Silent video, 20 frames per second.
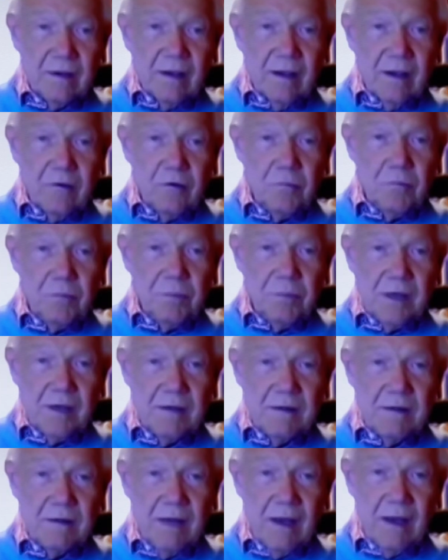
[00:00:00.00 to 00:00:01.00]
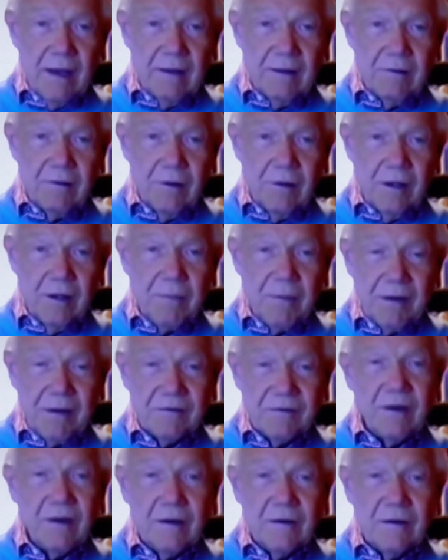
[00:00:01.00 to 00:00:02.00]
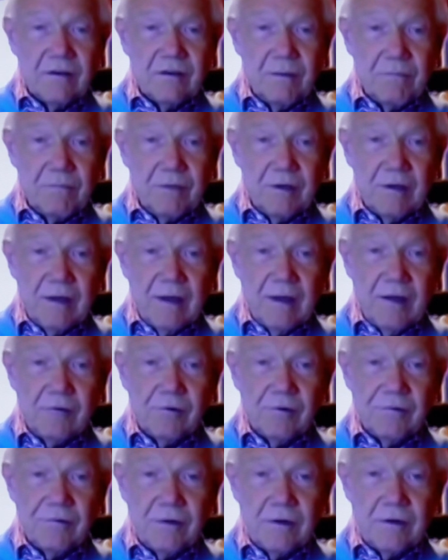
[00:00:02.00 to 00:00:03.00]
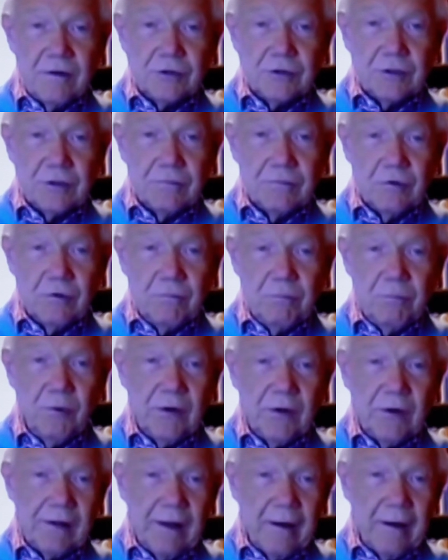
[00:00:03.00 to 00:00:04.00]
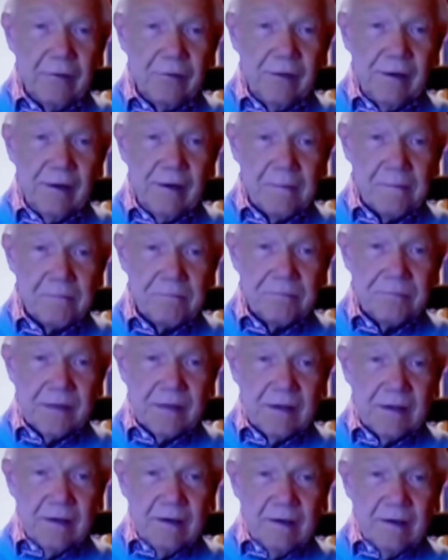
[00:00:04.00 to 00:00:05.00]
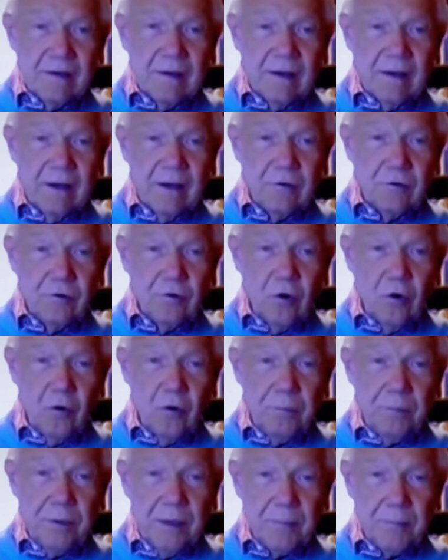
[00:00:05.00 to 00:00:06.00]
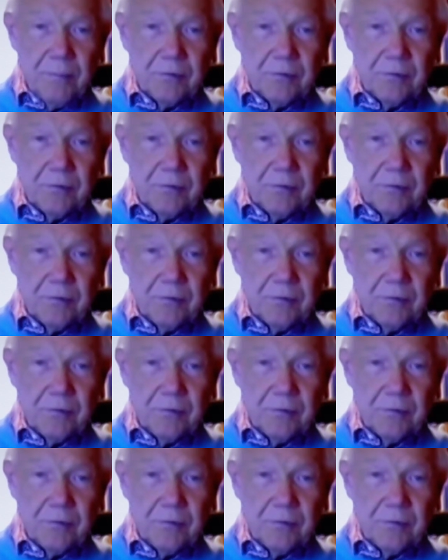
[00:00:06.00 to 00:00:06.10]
And you begin dialogue by saying something controversial. You put it out there, and you hope people